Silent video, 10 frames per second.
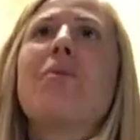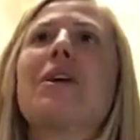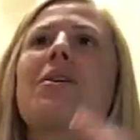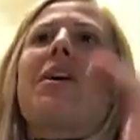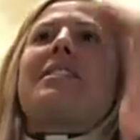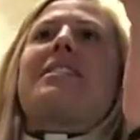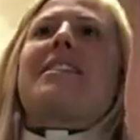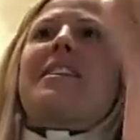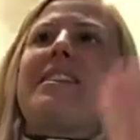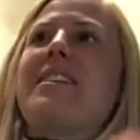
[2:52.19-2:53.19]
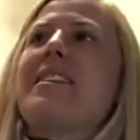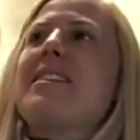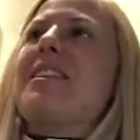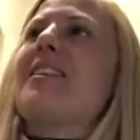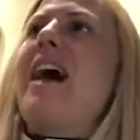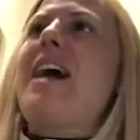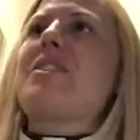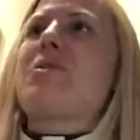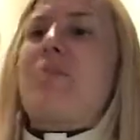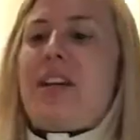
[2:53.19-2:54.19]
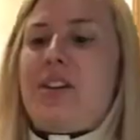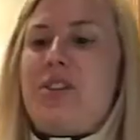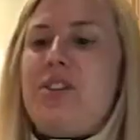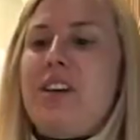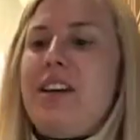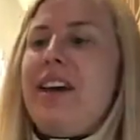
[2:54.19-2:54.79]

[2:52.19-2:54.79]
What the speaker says: we crested the last ridge